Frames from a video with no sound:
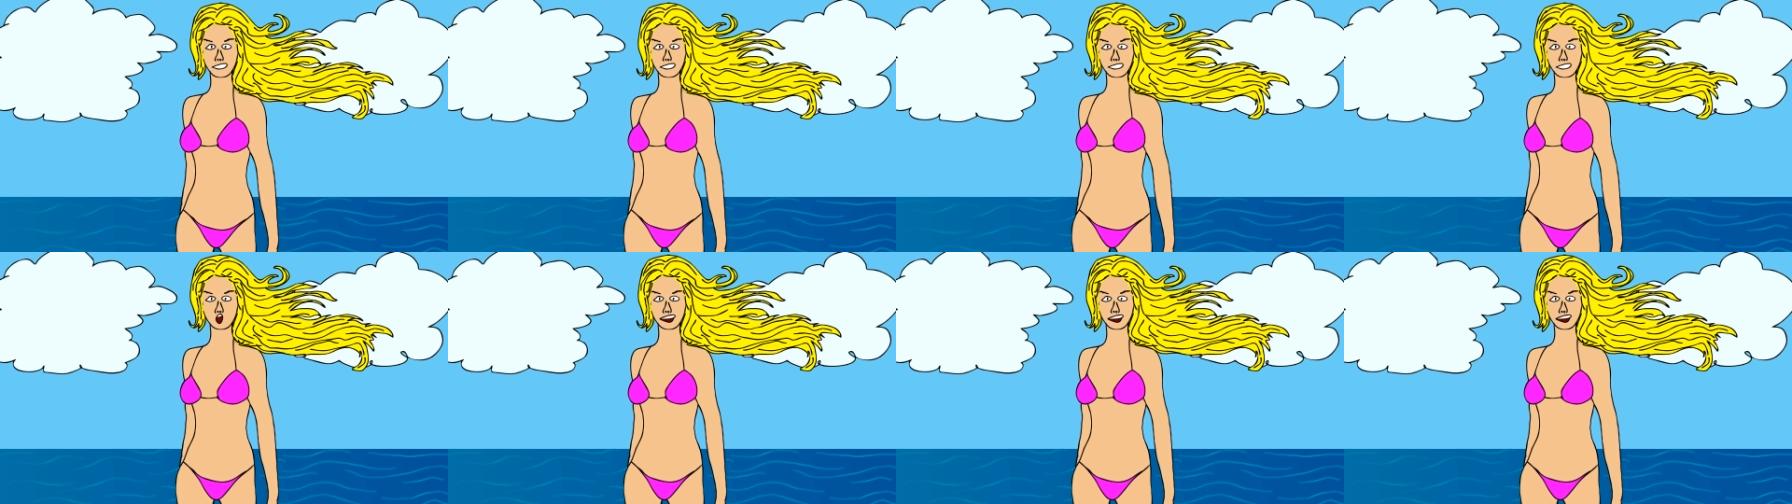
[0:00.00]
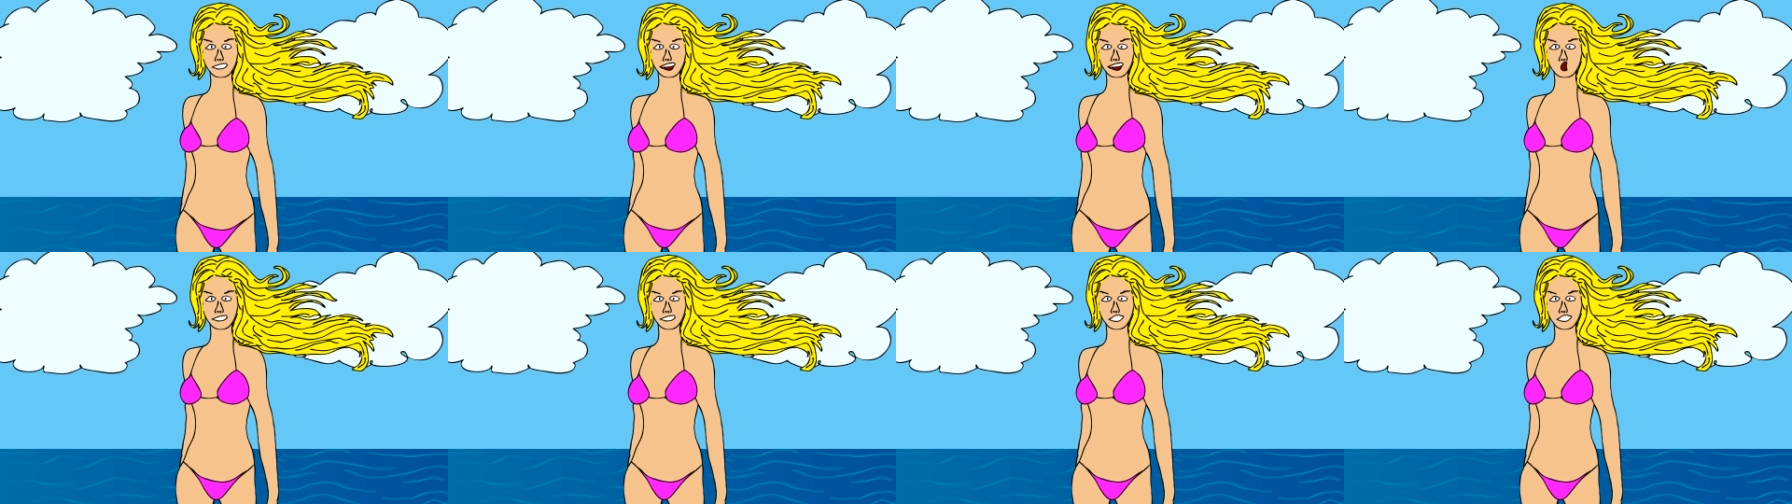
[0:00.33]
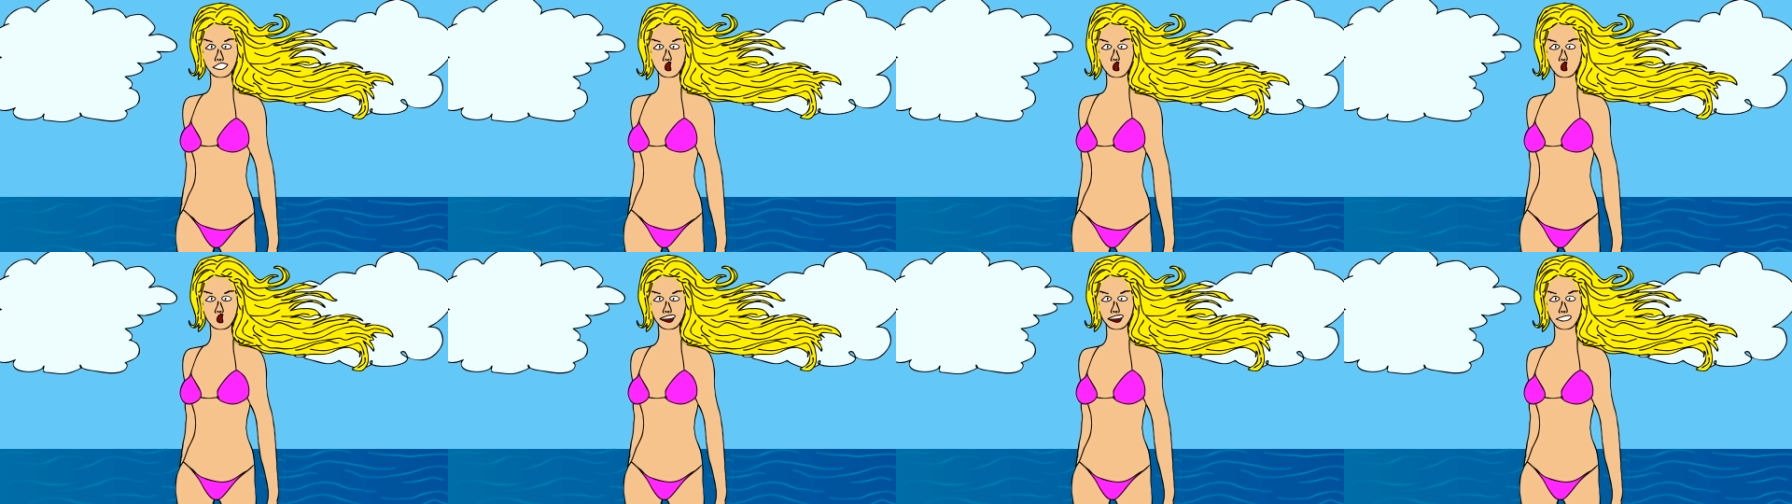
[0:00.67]
crying
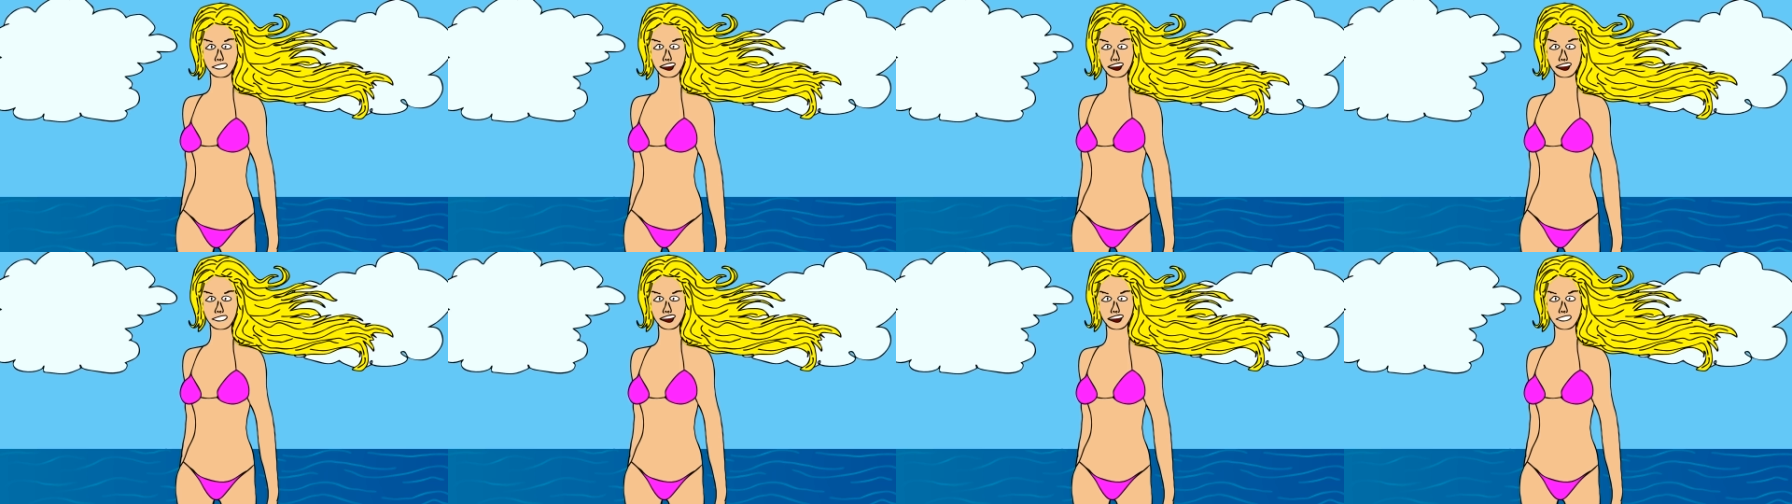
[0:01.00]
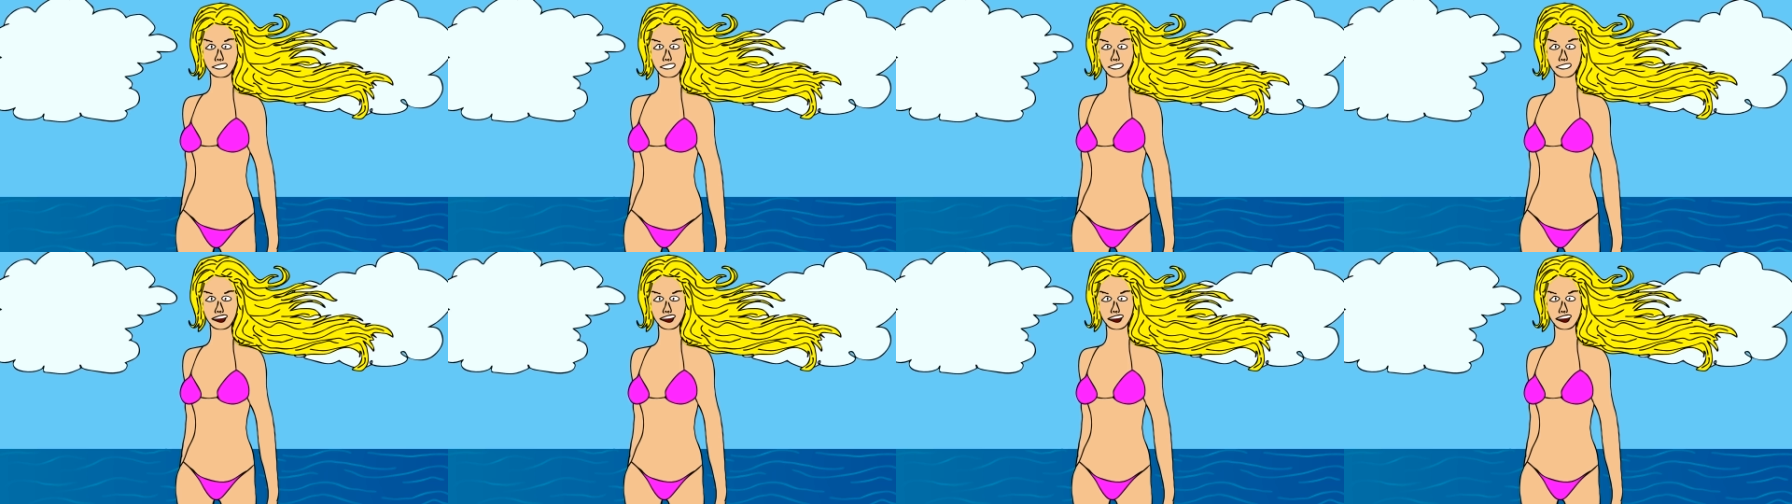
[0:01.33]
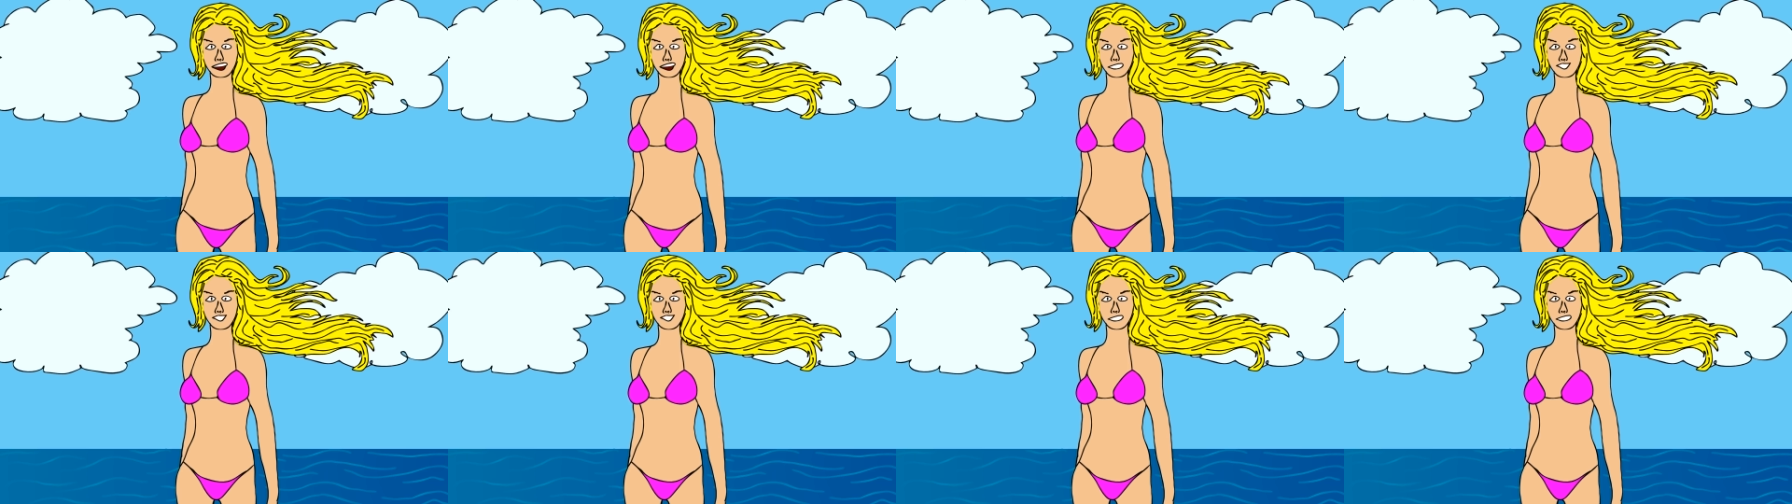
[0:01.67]
emphatically, the
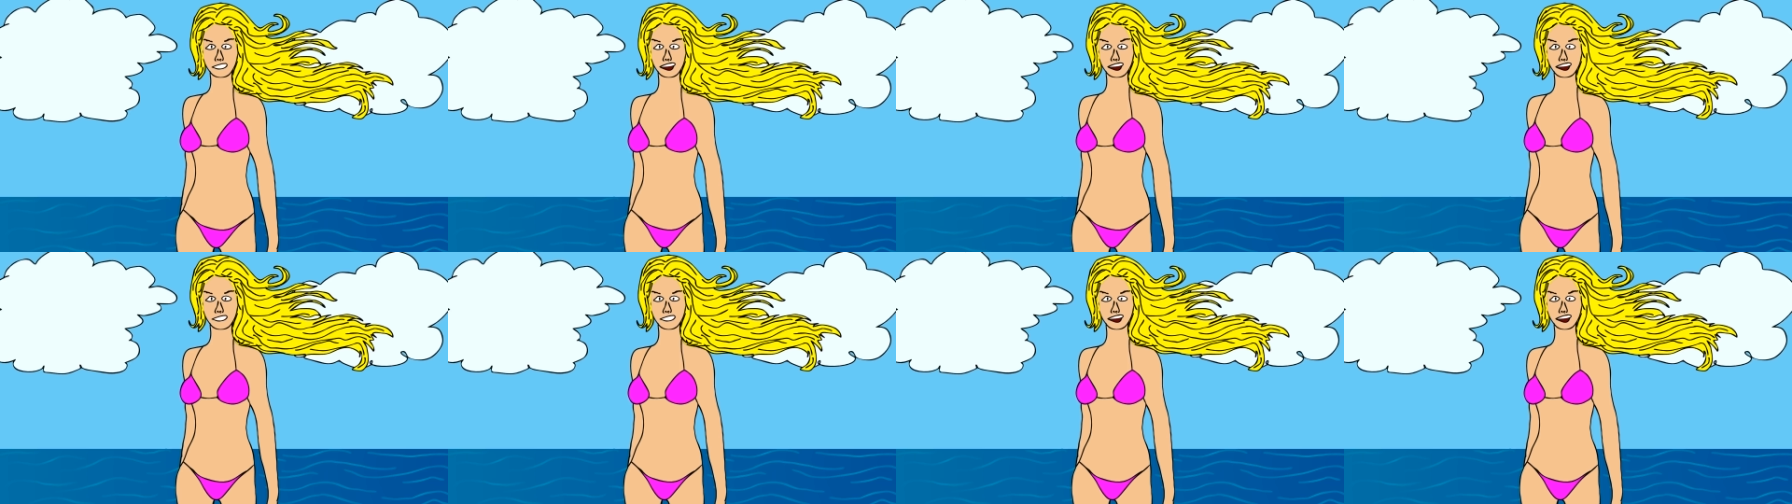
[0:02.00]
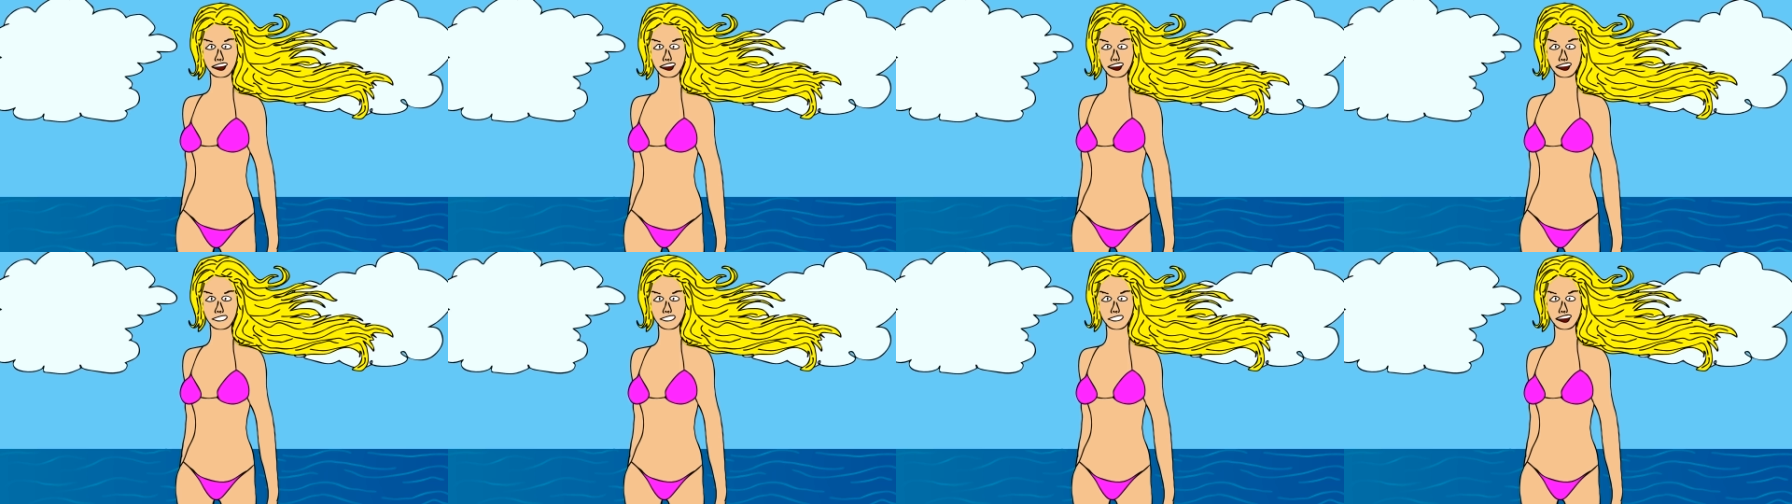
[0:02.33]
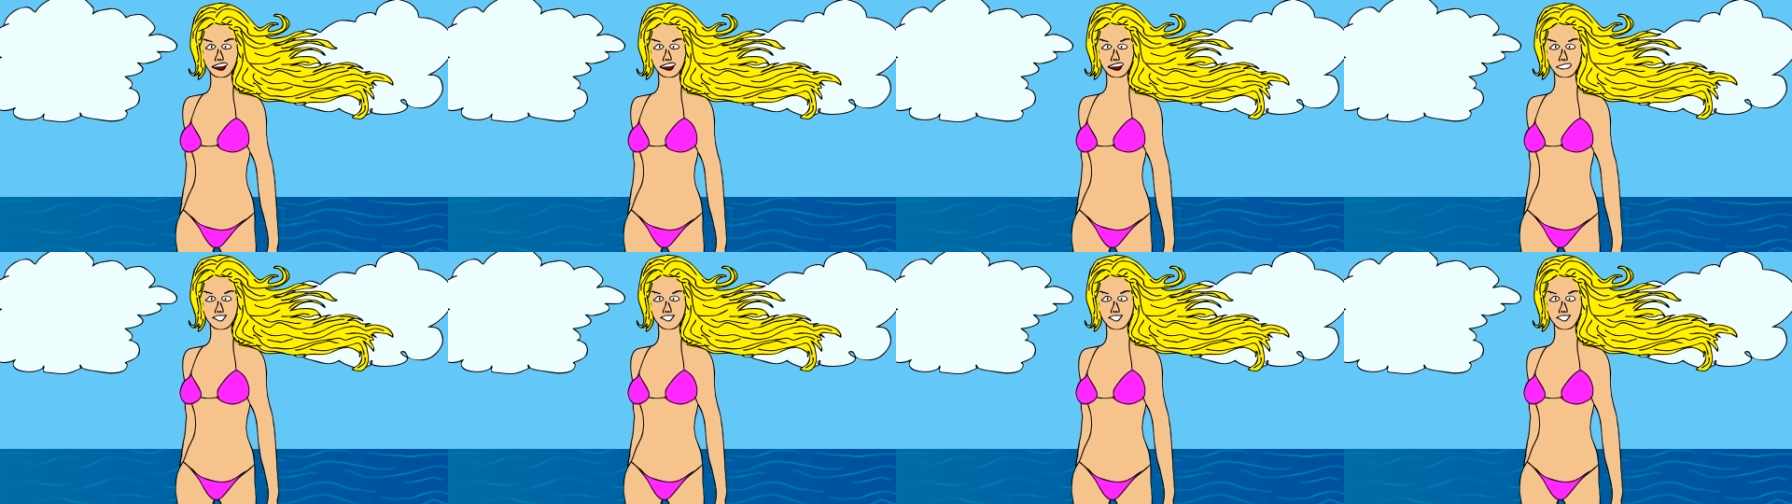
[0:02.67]
tears rolling down her
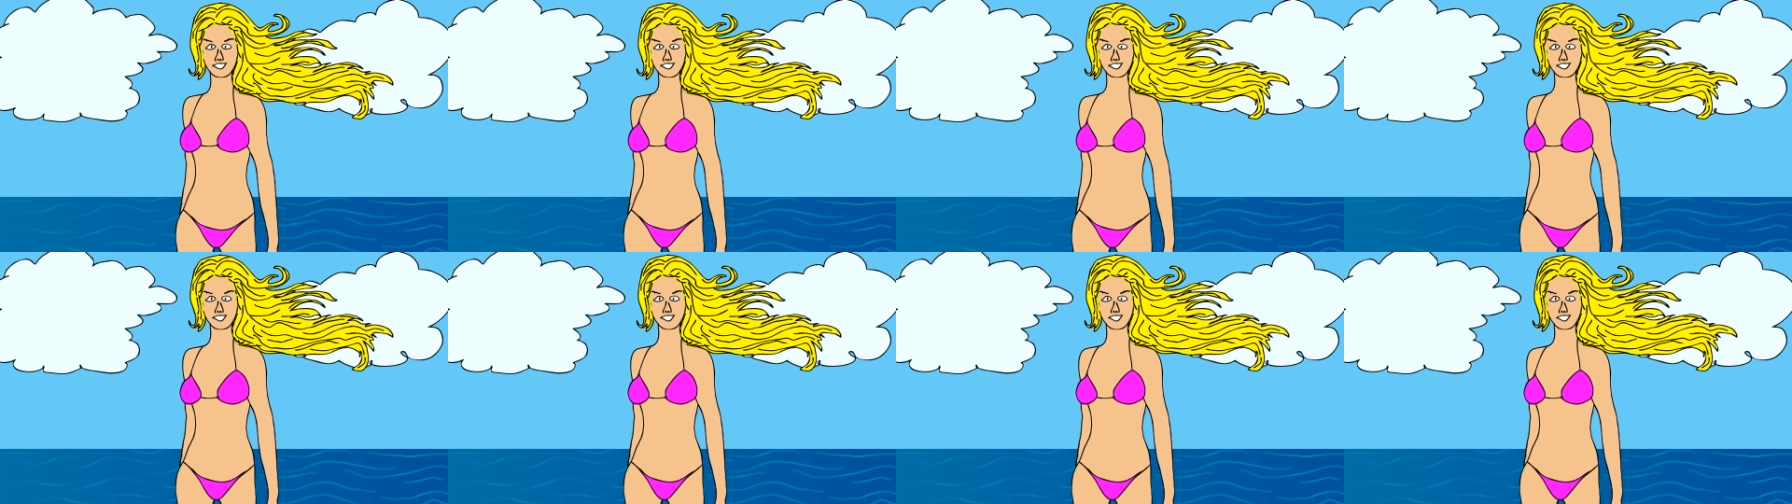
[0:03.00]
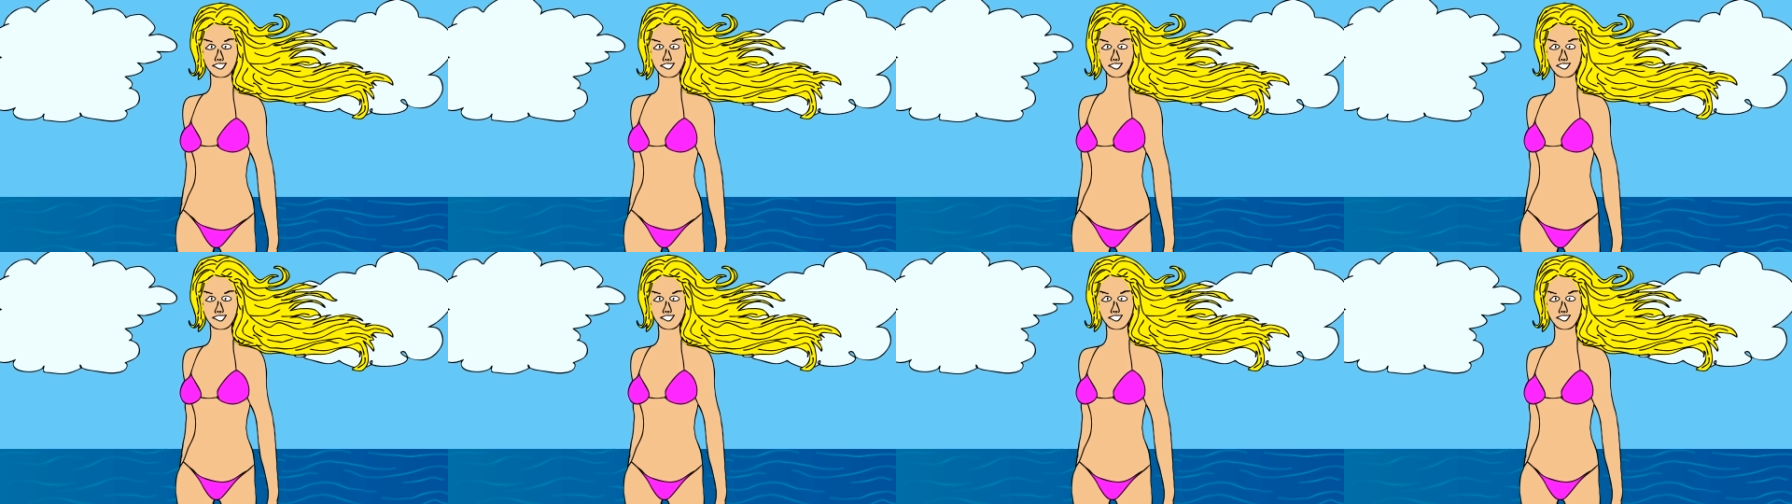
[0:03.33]
face.